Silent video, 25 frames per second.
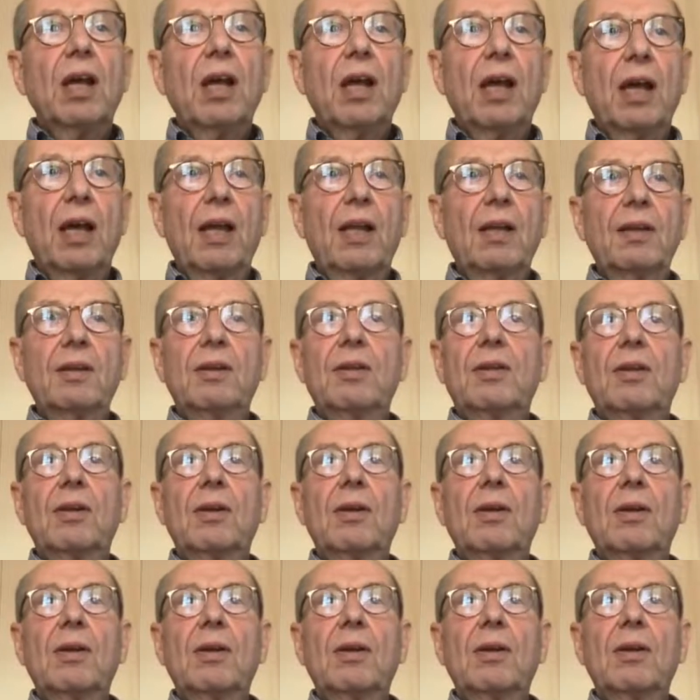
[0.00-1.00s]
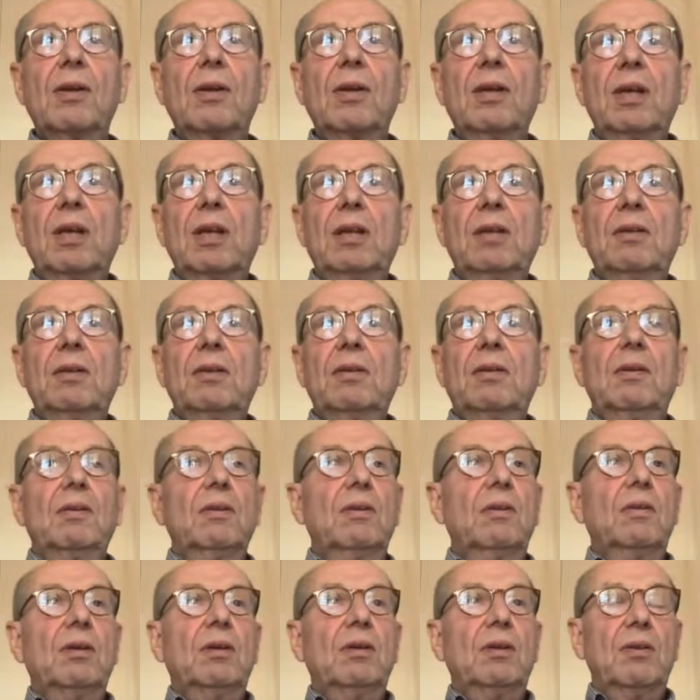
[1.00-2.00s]
and in
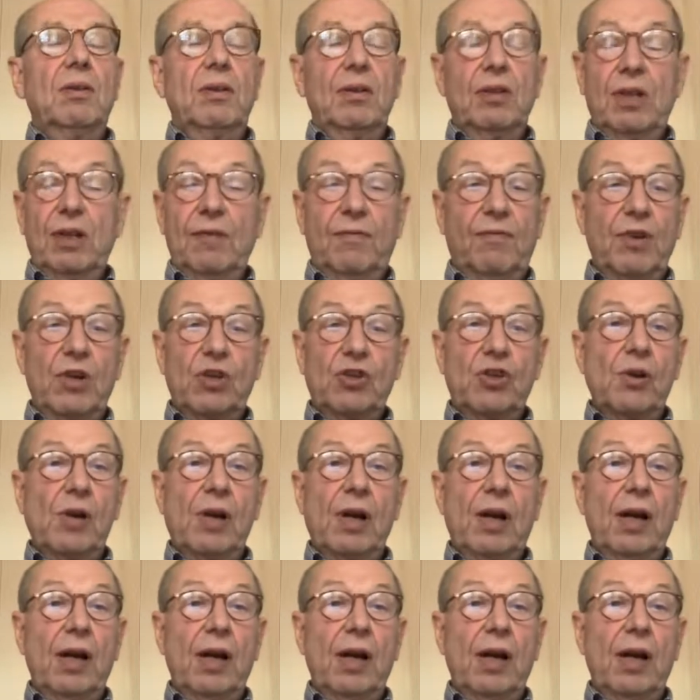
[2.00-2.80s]
the visual